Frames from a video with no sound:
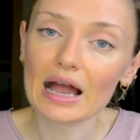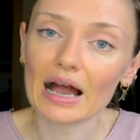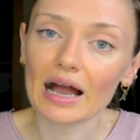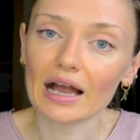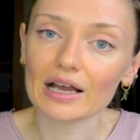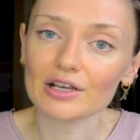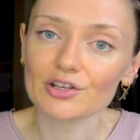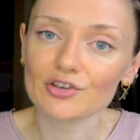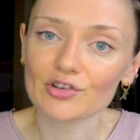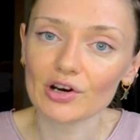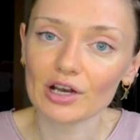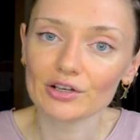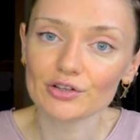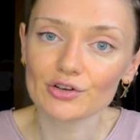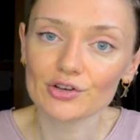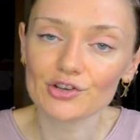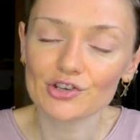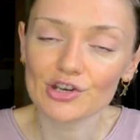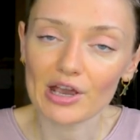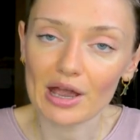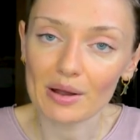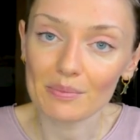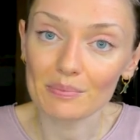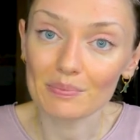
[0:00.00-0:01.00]
I try to
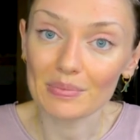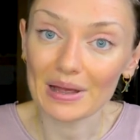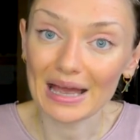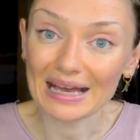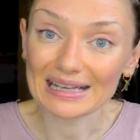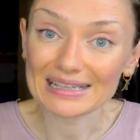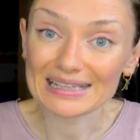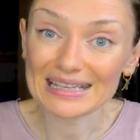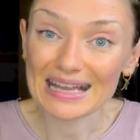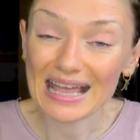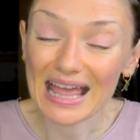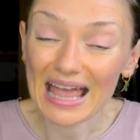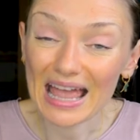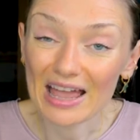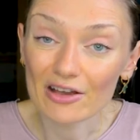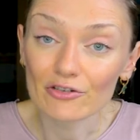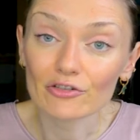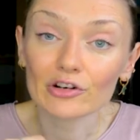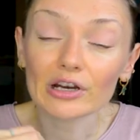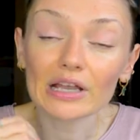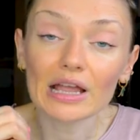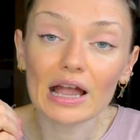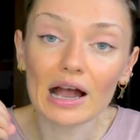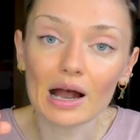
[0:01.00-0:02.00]
jump at
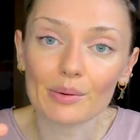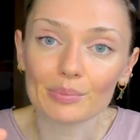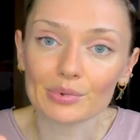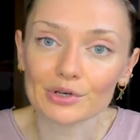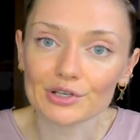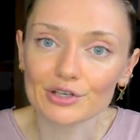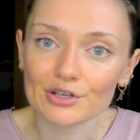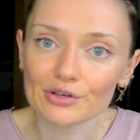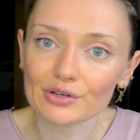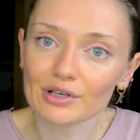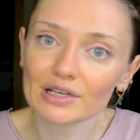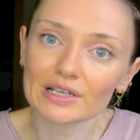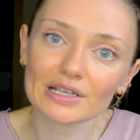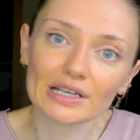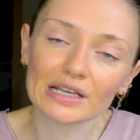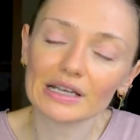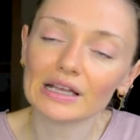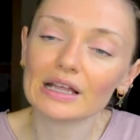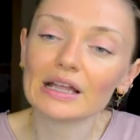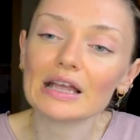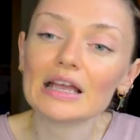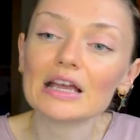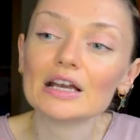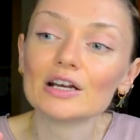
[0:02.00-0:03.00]
every
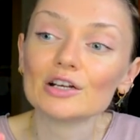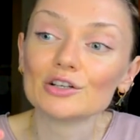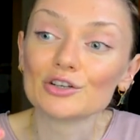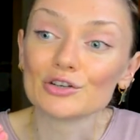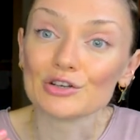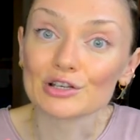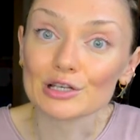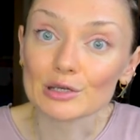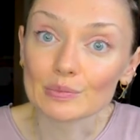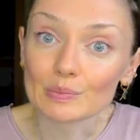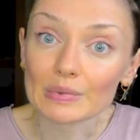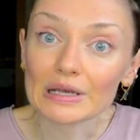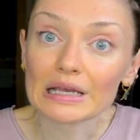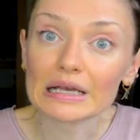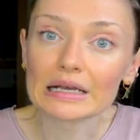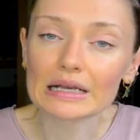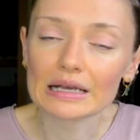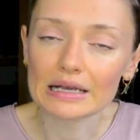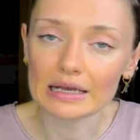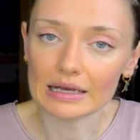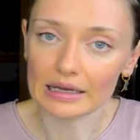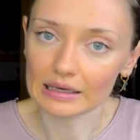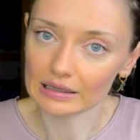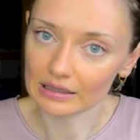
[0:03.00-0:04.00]
opportunity to
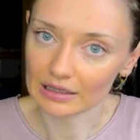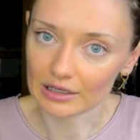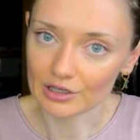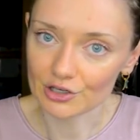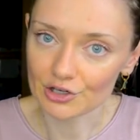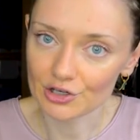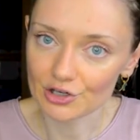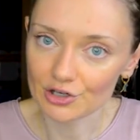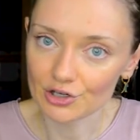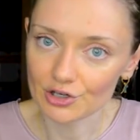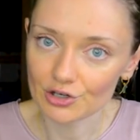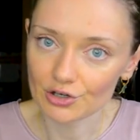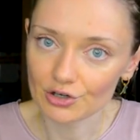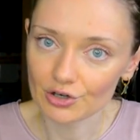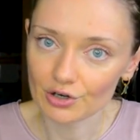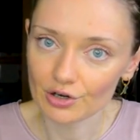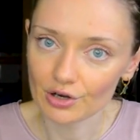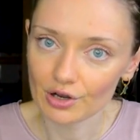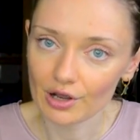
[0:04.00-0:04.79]
speak English.